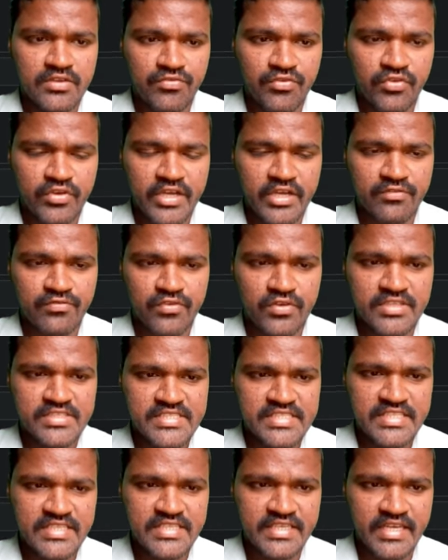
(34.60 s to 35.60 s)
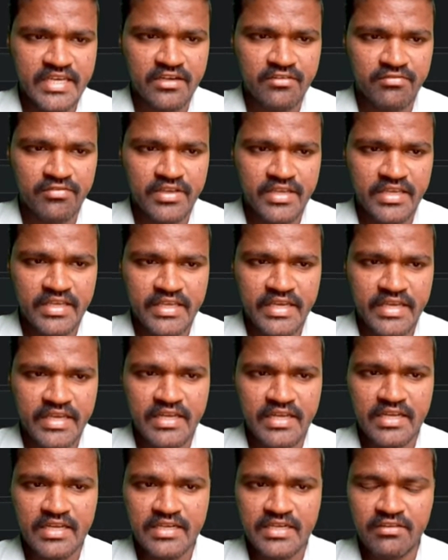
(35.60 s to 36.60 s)
if you carefully see here, we
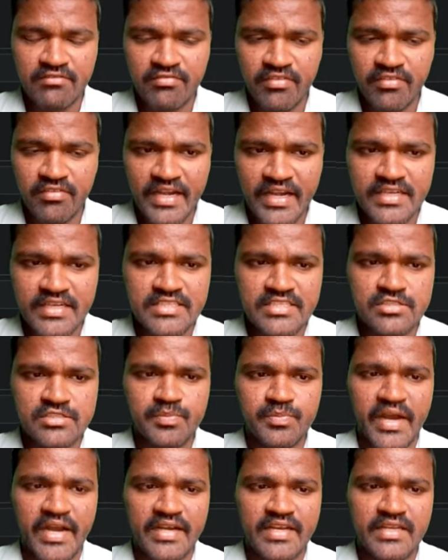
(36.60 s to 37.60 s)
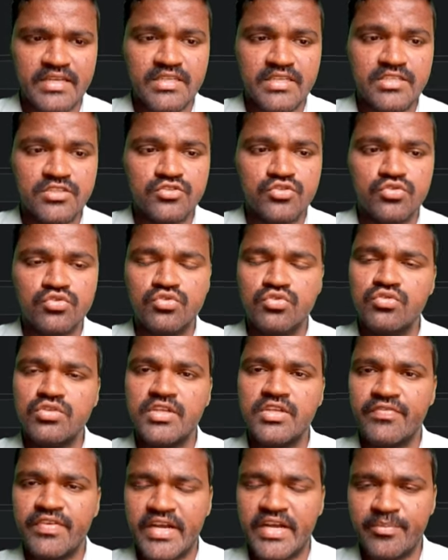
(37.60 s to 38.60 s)
can divide this pattern into two
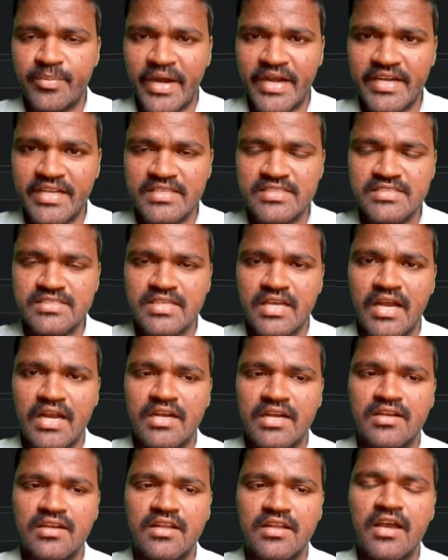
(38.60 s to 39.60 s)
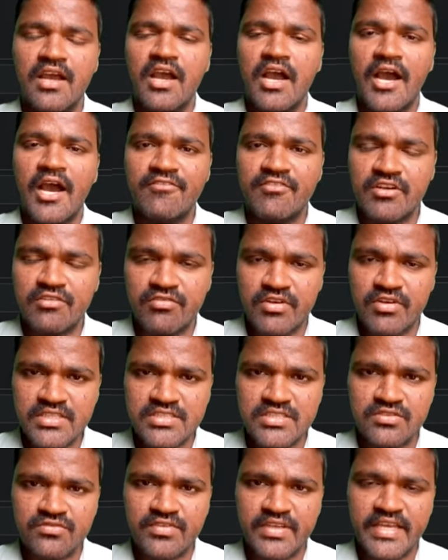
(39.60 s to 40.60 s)
different patterns, and after
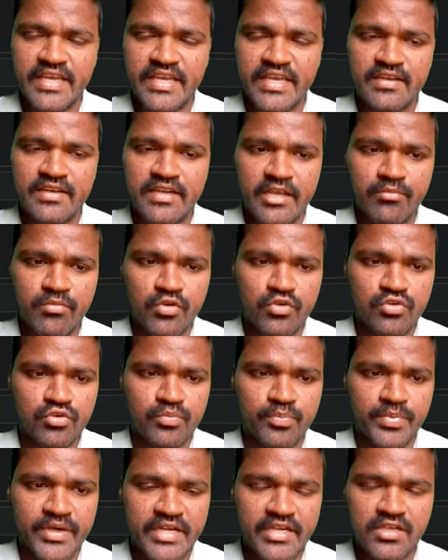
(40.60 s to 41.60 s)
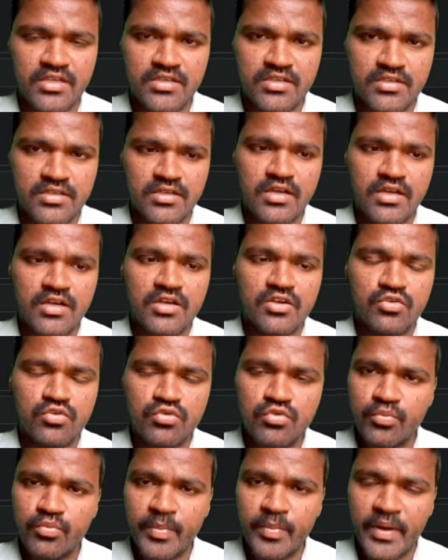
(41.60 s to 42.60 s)
once we can able to print
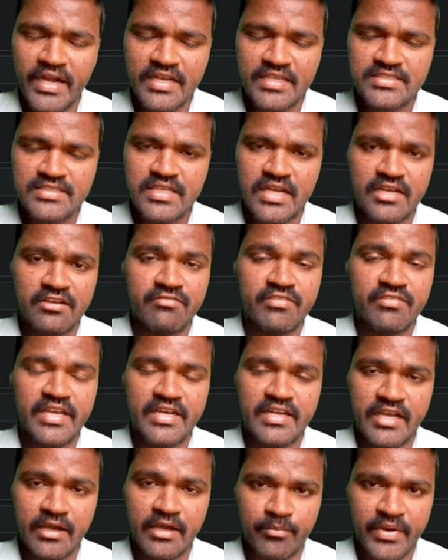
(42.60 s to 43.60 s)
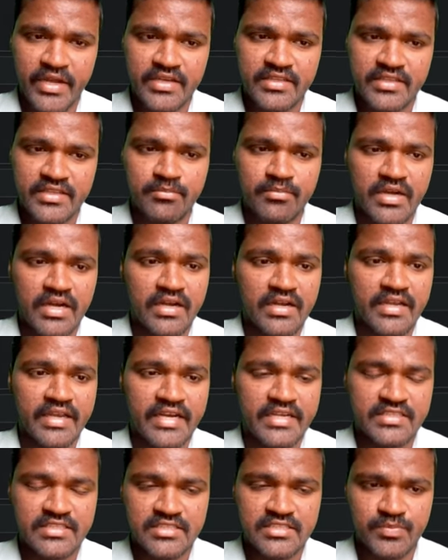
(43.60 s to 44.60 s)
two patterns and we can combine them and
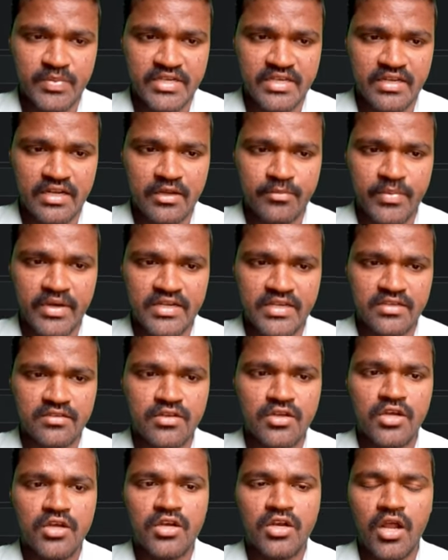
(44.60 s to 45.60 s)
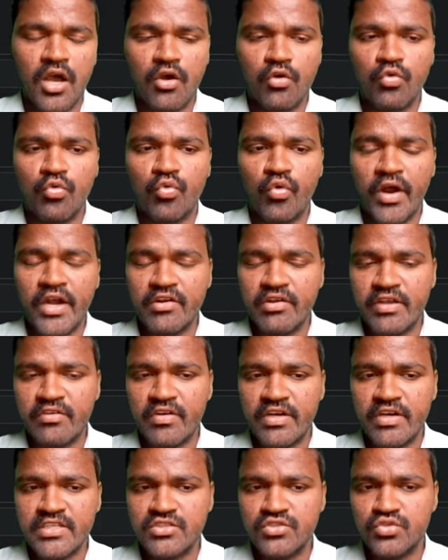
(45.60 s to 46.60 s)
get this particular pattern. Now what I
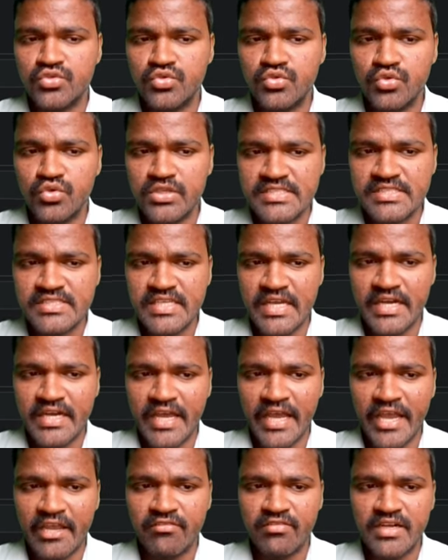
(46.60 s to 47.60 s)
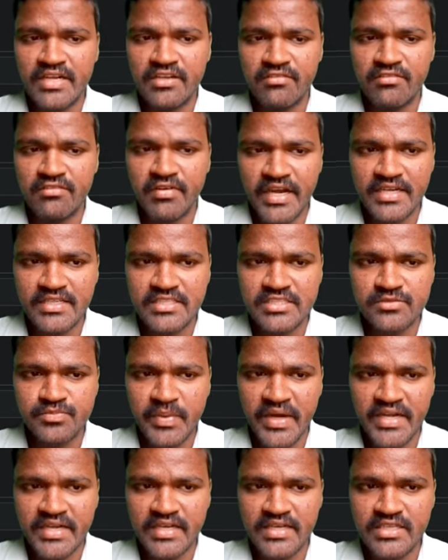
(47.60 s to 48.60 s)
wanted to do is that I will divide this
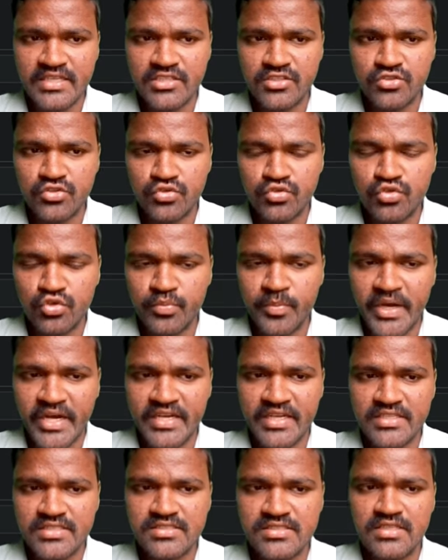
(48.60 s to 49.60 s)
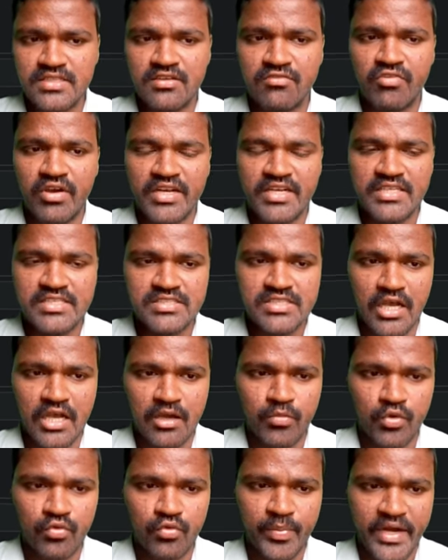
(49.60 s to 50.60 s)
pattern into two patterns. One is
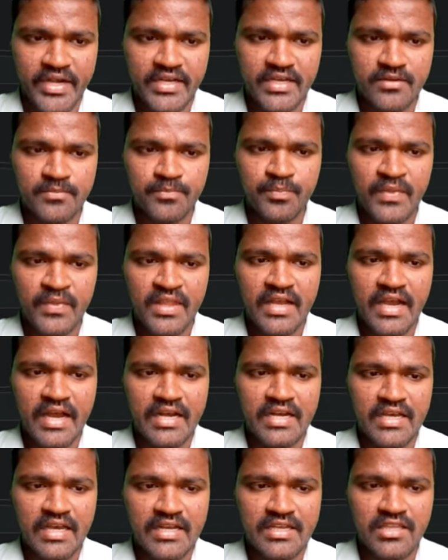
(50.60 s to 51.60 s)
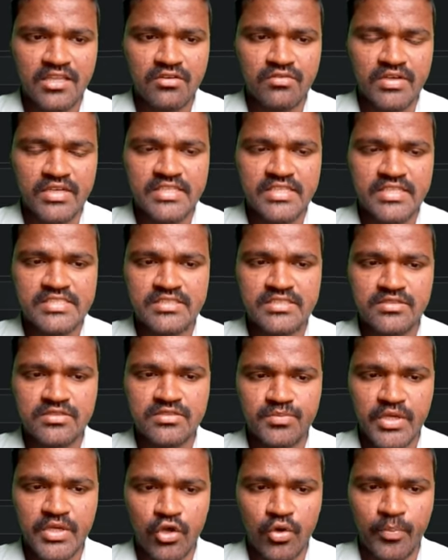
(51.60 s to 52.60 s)
above pattern and another one is
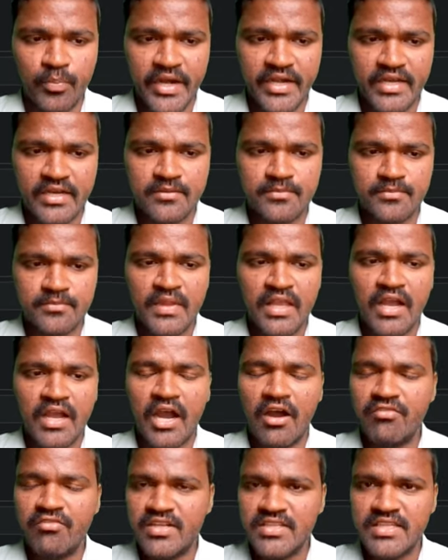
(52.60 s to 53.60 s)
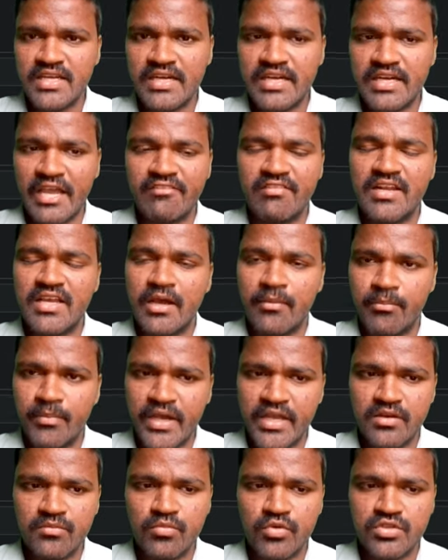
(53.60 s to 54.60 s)
below pattern. After that, I will
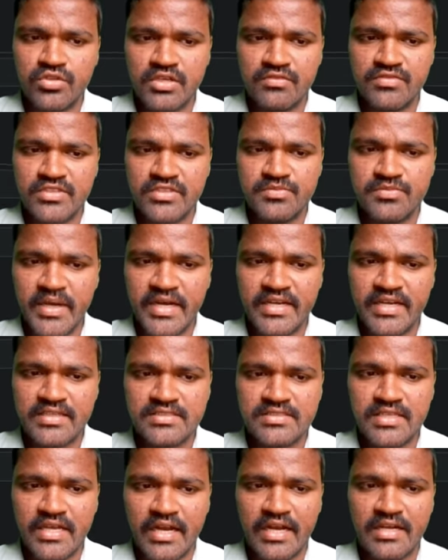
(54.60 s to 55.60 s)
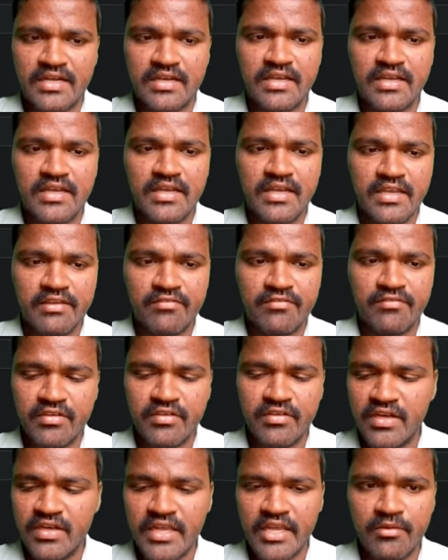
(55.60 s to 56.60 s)
combine both of these patterns and we
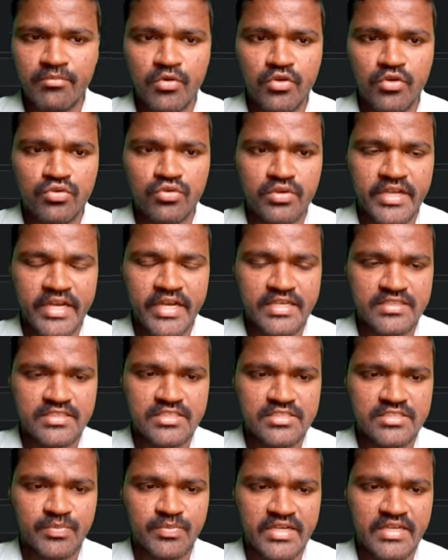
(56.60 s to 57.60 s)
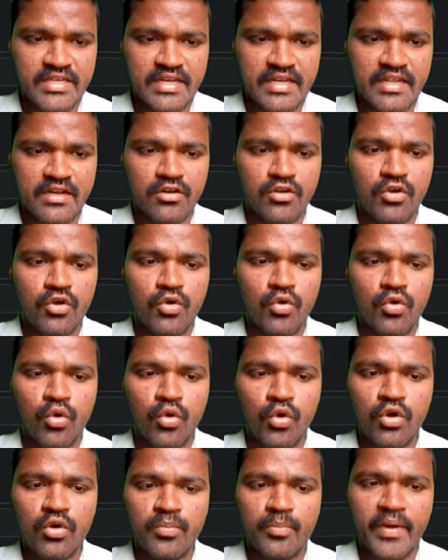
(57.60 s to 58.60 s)
will able to get this particular
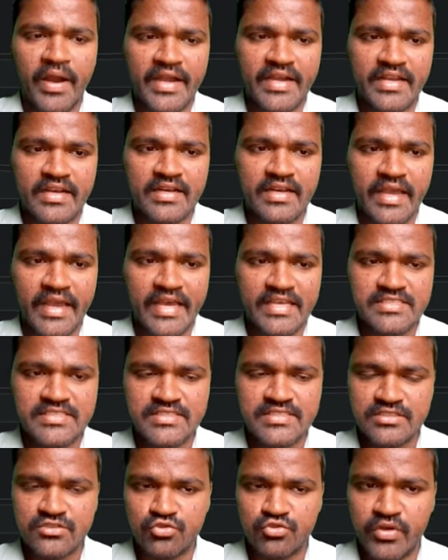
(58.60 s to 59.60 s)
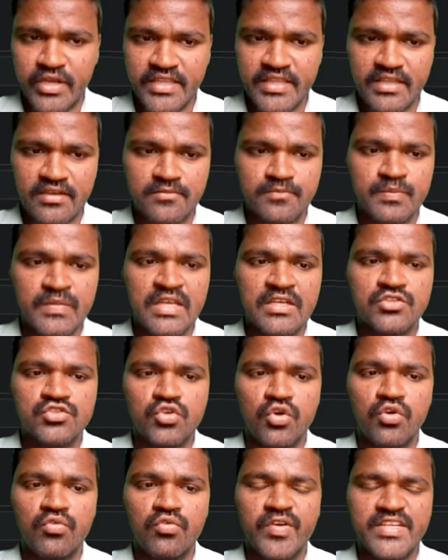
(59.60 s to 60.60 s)
whole pattern as together.
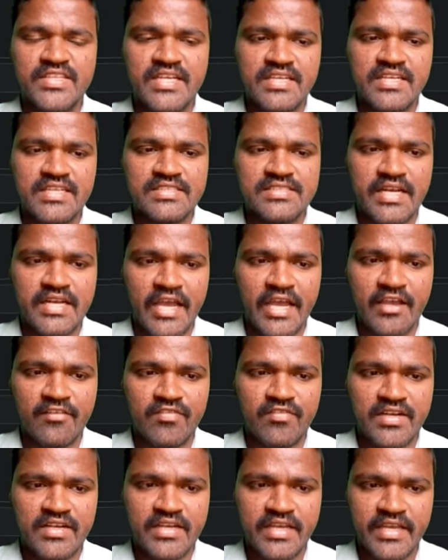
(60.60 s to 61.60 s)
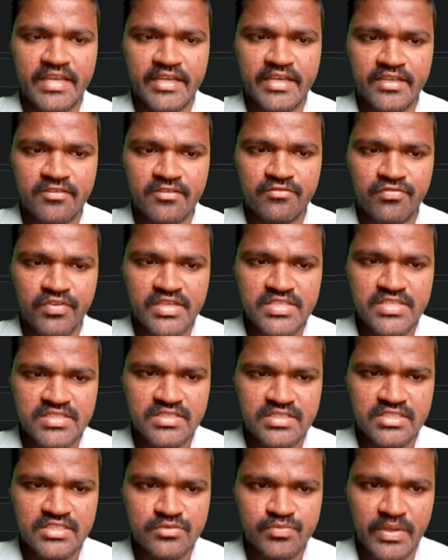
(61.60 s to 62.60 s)
So for that reason, I will take first
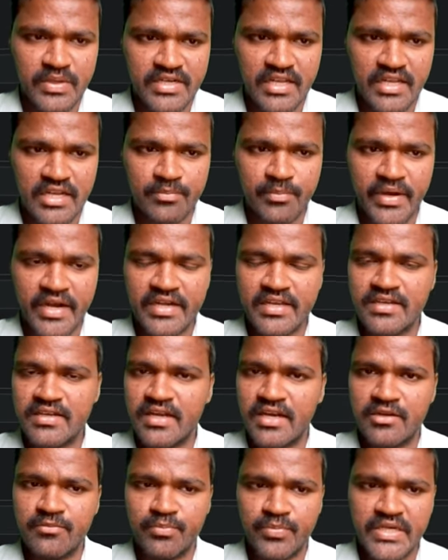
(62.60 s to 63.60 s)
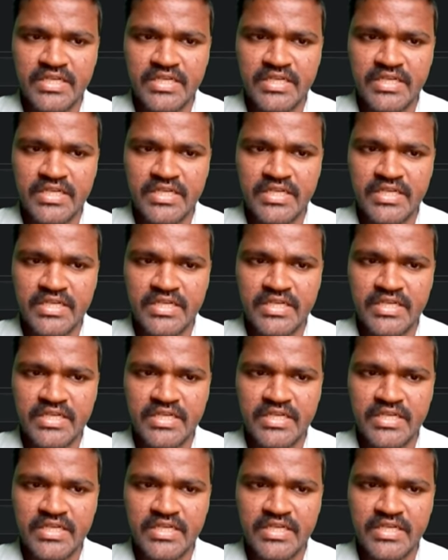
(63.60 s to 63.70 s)
this particular pattern and